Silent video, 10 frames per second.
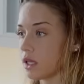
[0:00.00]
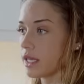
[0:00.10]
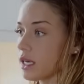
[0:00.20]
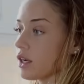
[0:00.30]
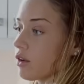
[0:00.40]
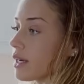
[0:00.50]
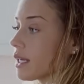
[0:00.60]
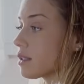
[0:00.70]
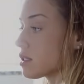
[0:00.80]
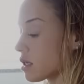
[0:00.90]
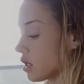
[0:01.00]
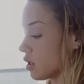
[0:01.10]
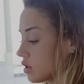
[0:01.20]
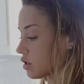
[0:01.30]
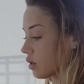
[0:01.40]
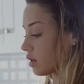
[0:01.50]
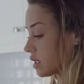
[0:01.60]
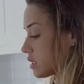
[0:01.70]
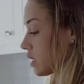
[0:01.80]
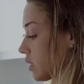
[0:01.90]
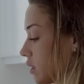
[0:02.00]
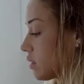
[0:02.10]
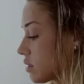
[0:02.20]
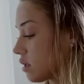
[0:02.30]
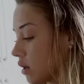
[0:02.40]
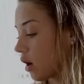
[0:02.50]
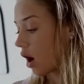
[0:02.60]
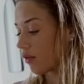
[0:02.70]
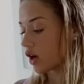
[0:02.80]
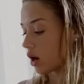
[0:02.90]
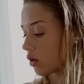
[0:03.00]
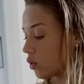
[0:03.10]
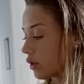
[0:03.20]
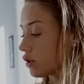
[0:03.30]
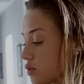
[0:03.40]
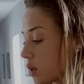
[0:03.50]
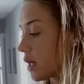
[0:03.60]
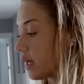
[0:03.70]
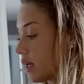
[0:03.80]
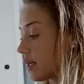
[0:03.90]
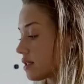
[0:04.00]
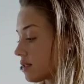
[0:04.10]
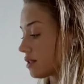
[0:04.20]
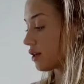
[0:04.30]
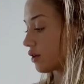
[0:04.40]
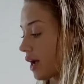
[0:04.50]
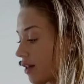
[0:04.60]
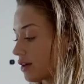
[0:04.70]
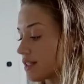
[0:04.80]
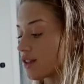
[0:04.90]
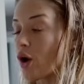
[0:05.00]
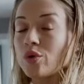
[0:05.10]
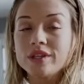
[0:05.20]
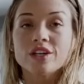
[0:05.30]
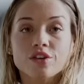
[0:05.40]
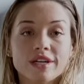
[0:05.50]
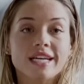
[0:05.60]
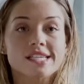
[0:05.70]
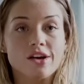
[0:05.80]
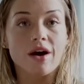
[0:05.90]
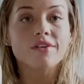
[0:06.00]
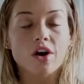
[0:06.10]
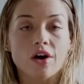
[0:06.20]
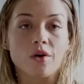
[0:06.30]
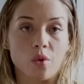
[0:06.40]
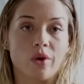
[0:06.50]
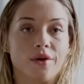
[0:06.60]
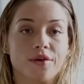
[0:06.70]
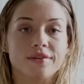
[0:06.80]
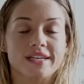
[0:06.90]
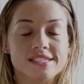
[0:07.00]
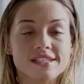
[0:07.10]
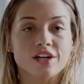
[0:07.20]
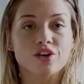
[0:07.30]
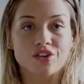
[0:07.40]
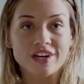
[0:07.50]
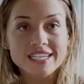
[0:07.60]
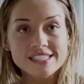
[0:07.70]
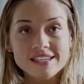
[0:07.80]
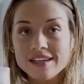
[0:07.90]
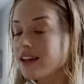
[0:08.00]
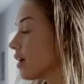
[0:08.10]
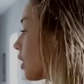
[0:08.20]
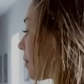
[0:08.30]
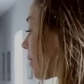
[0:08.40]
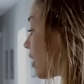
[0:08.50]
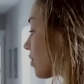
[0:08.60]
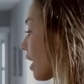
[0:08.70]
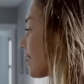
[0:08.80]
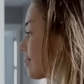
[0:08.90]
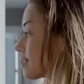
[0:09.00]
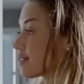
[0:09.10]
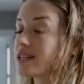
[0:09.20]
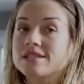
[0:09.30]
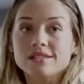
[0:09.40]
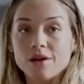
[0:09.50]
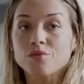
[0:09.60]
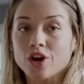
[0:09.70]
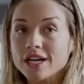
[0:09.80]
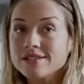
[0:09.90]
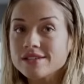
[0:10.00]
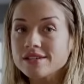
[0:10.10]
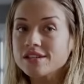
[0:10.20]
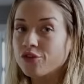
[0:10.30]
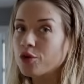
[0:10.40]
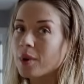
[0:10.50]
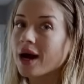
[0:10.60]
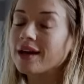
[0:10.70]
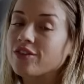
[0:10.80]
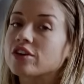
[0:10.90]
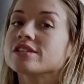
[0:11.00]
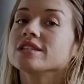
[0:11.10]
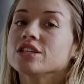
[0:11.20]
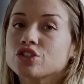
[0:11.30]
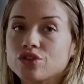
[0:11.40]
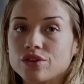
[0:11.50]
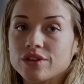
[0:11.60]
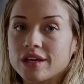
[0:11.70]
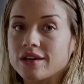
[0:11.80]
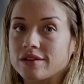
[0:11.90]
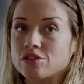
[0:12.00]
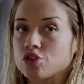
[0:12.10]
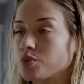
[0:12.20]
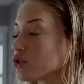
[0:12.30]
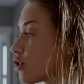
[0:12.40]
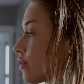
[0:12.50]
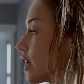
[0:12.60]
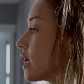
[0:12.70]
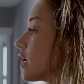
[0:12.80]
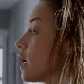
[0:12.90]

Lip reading: clean ingredients. So this is avocado oil spray. It's 0 calories and the only ingredient is avocado oil. Isn't that crazy? My rice, because some rices, if you buy it, there's additional things to preserve it.